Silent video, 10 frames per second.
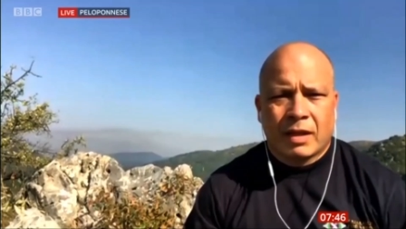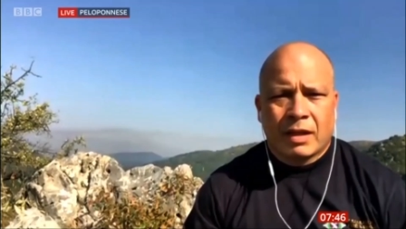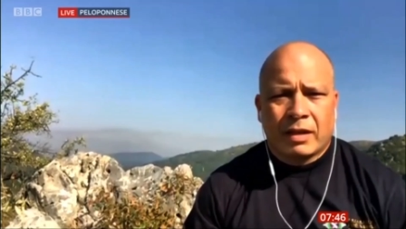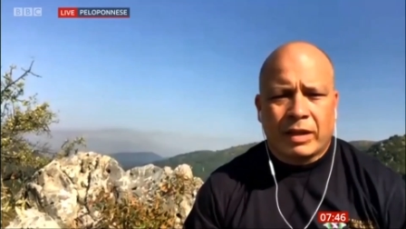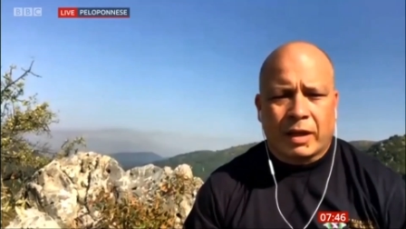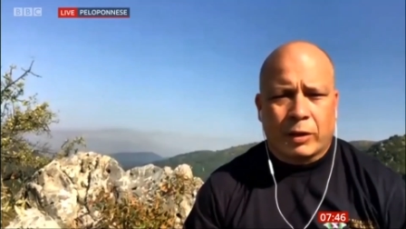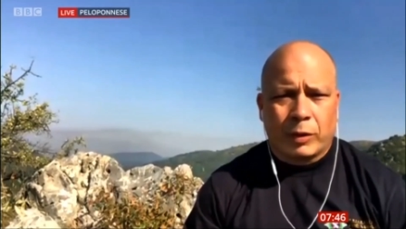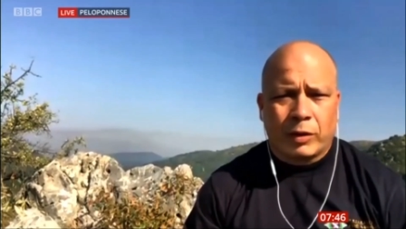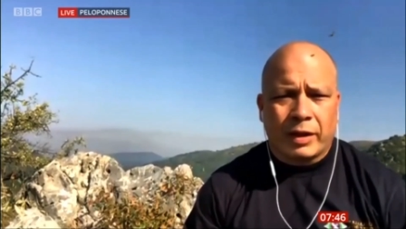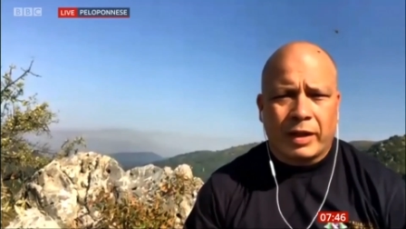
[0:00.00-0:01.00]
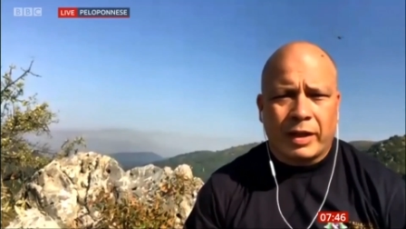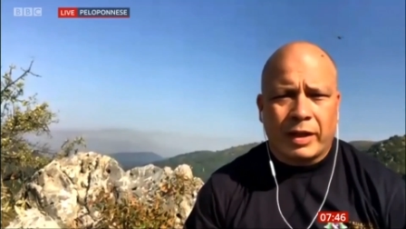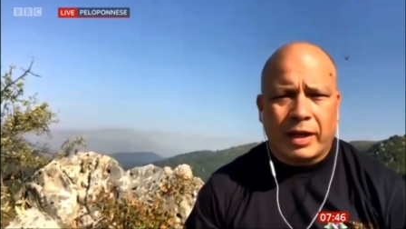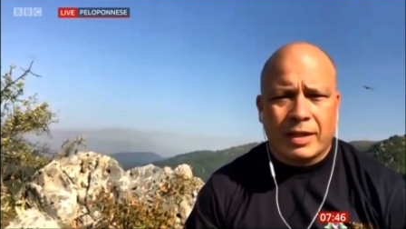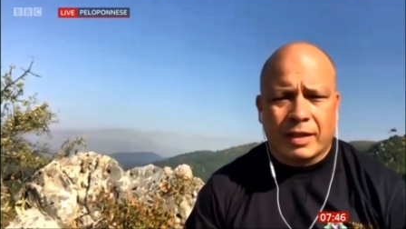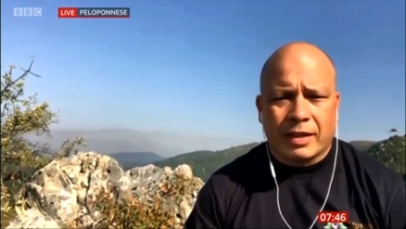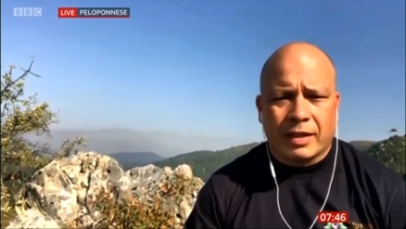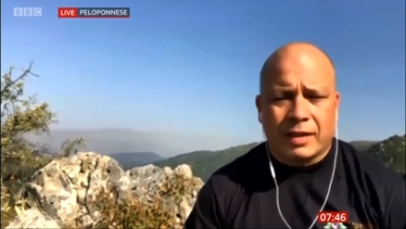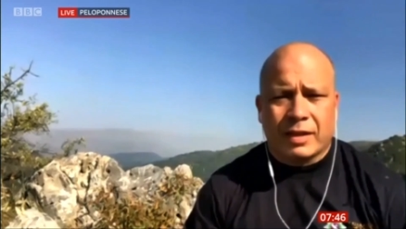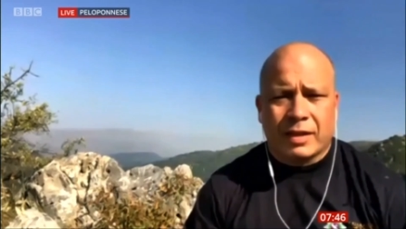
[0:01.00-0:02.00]
Good morning. Yes, it's uh,
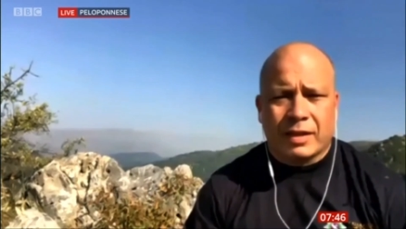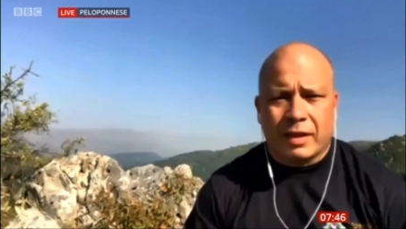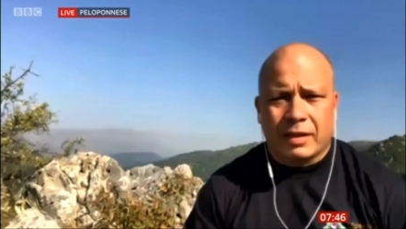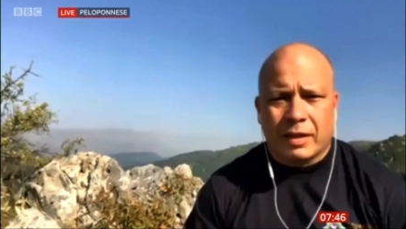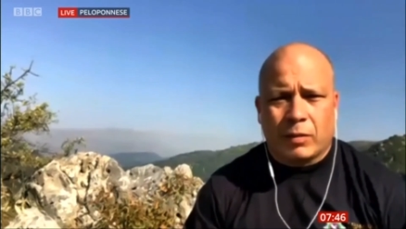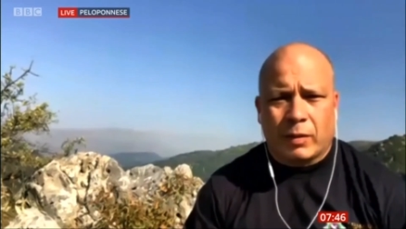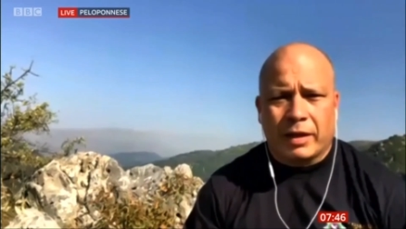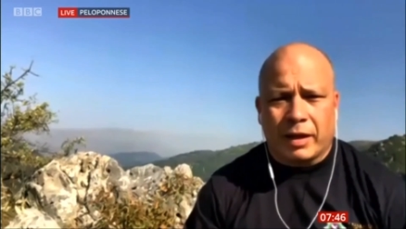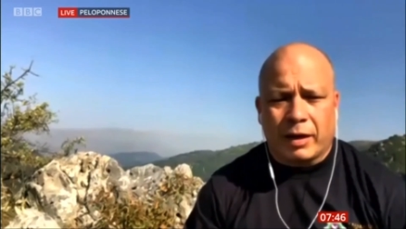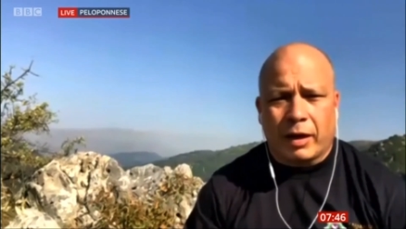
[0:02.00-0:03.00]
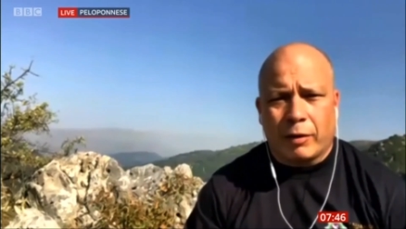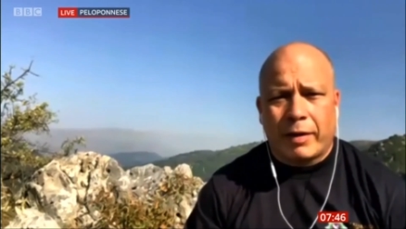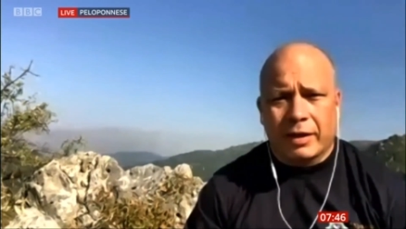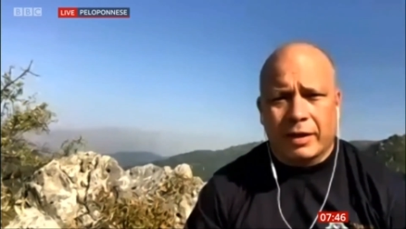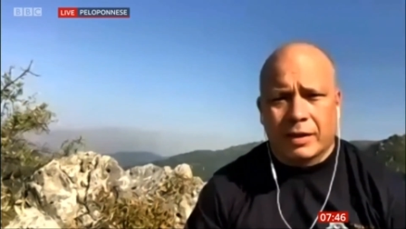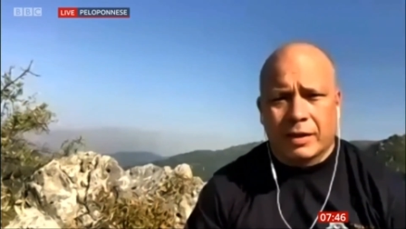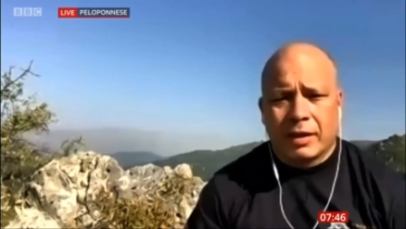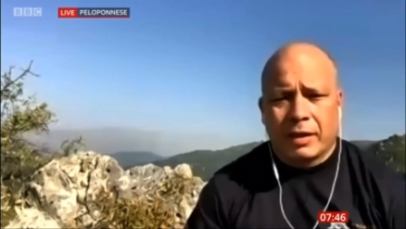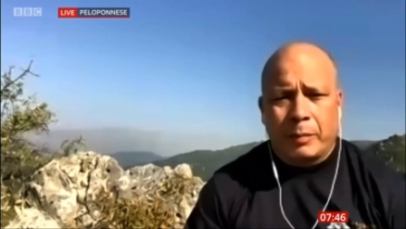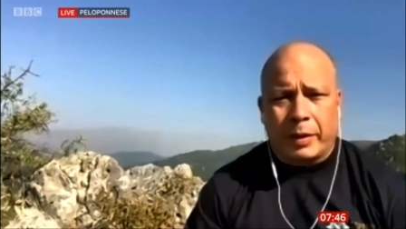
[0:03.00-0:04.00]
it, it's quite a, a, horrendous
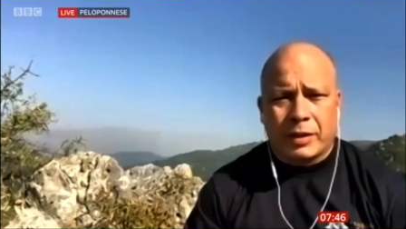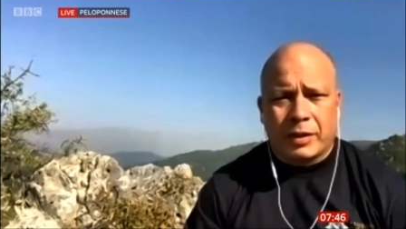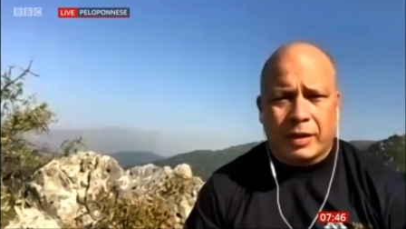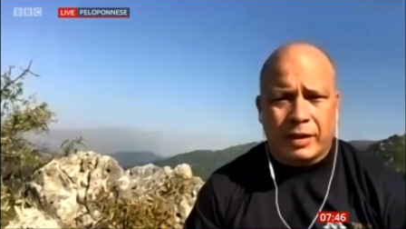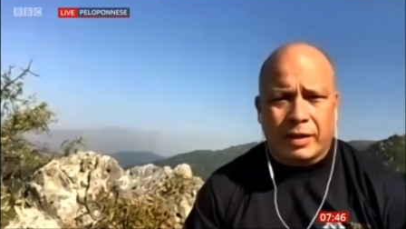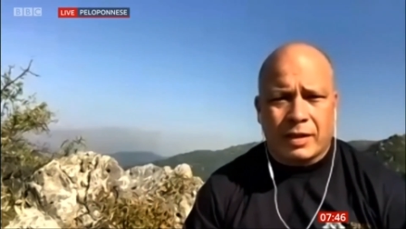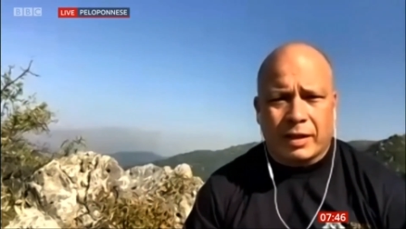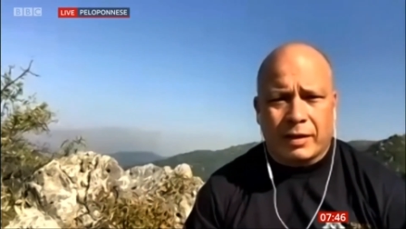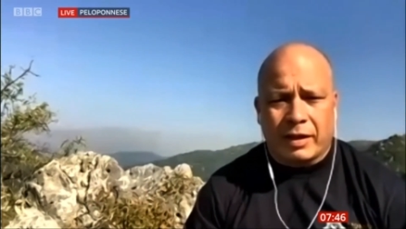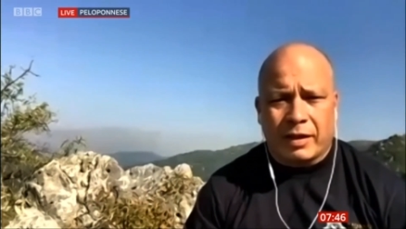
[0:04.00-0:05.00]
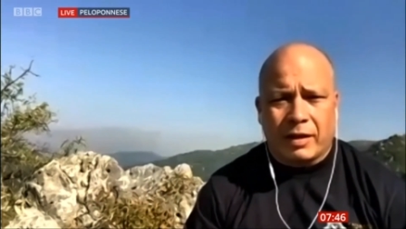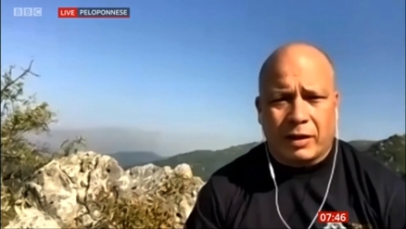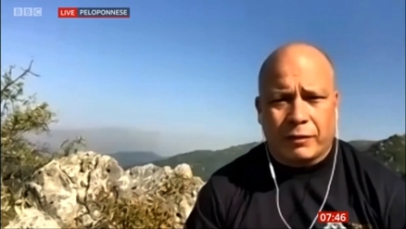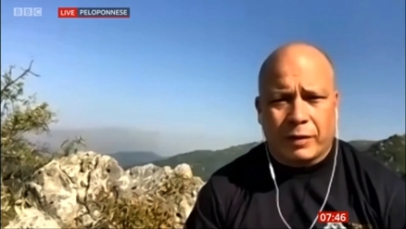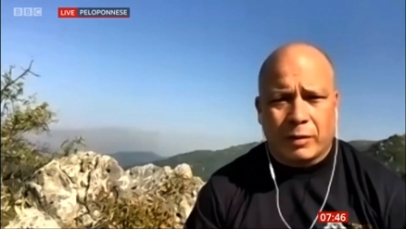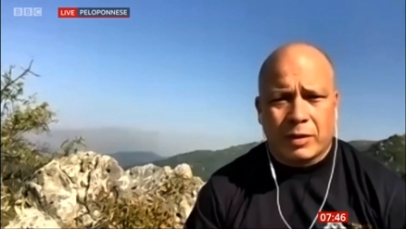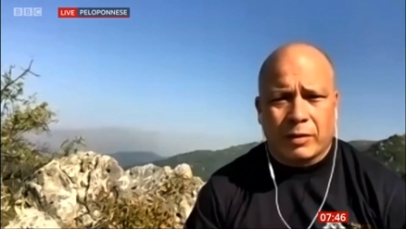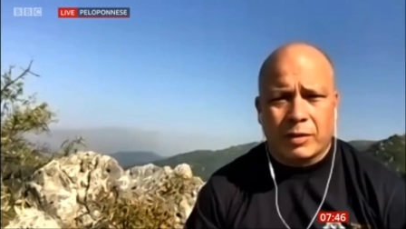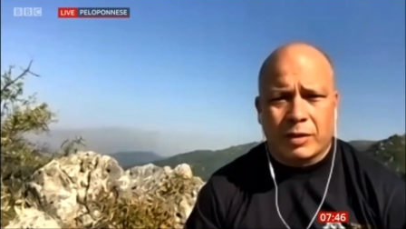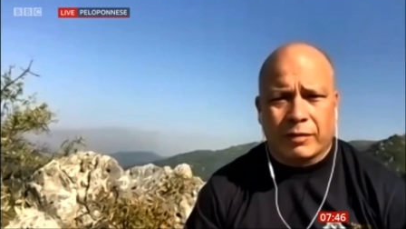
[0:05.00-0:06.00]
picture that you can see uh, on the
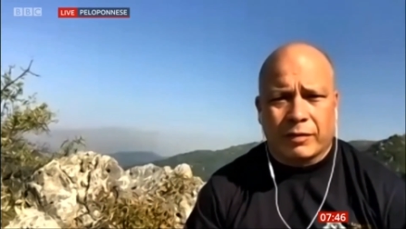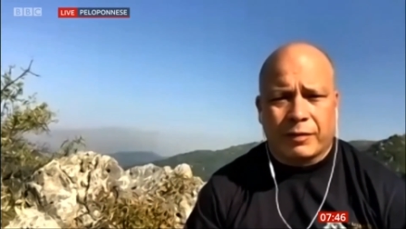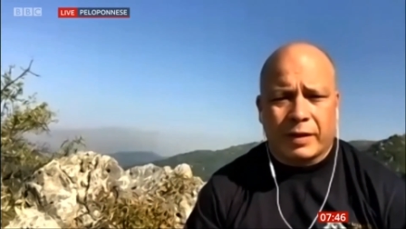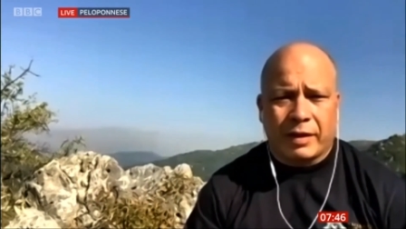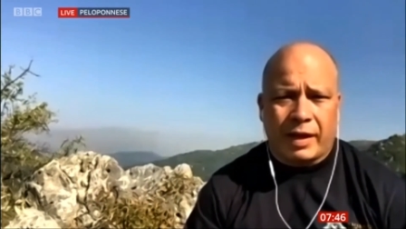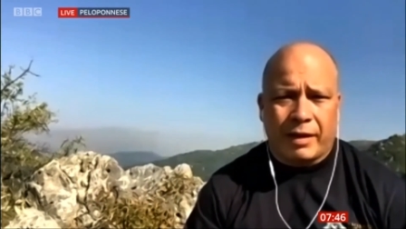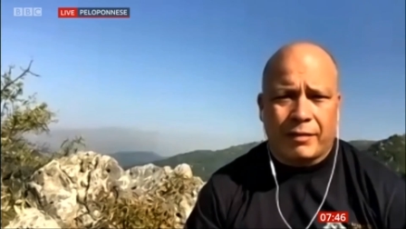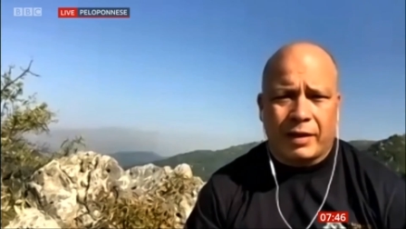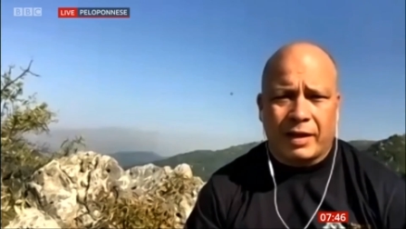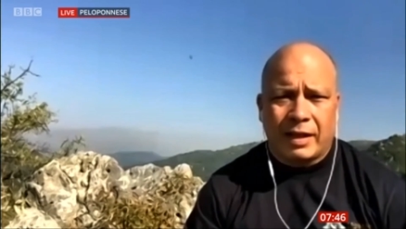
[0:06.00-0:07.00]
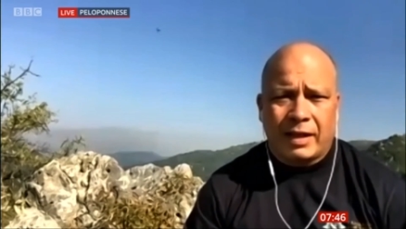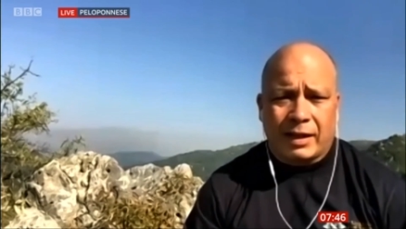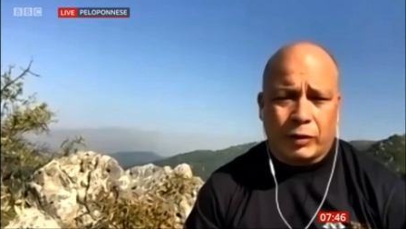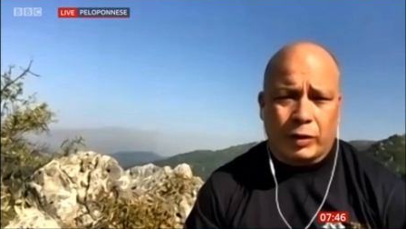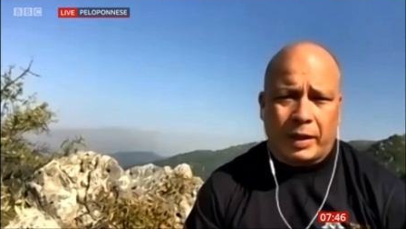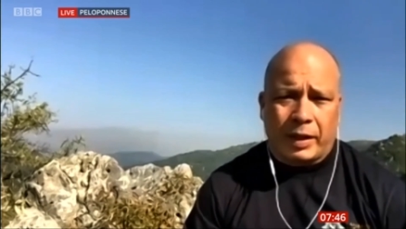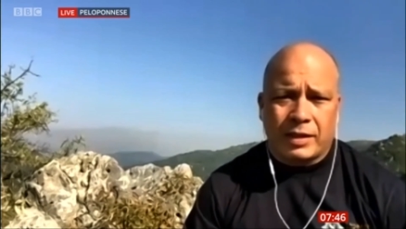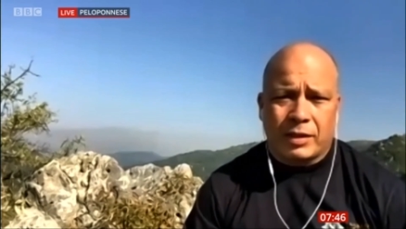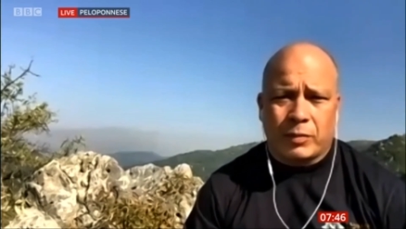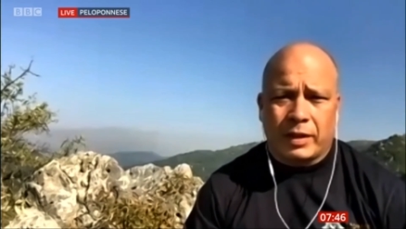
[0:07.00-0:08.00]
photos of uh, Evia and other
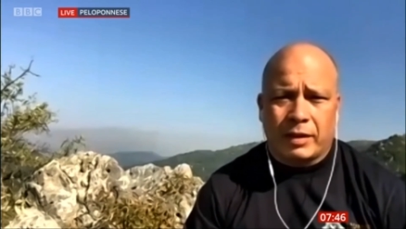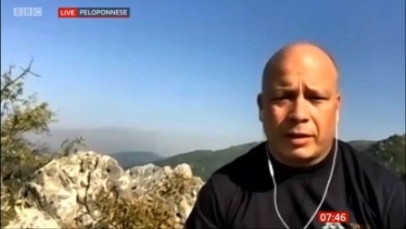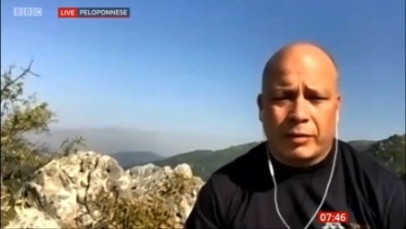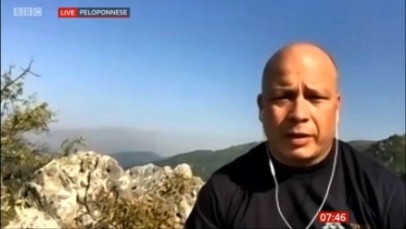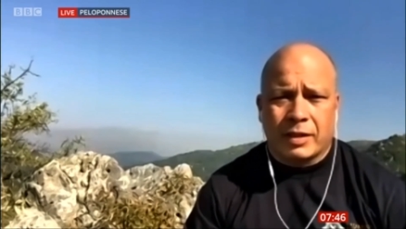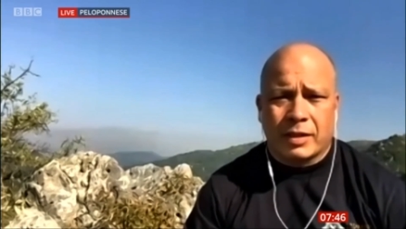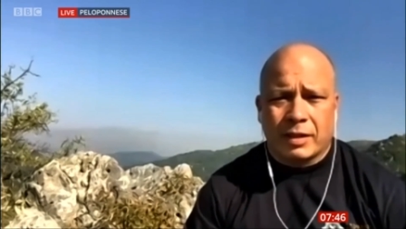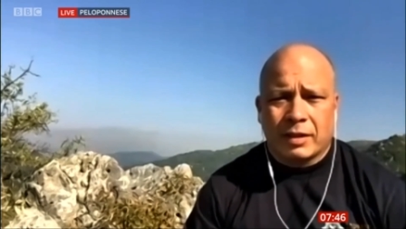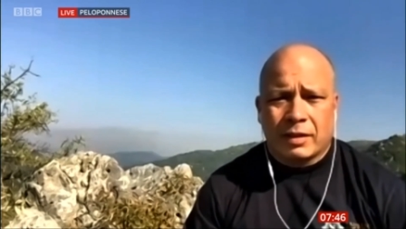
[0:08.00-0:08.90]
places within Greece.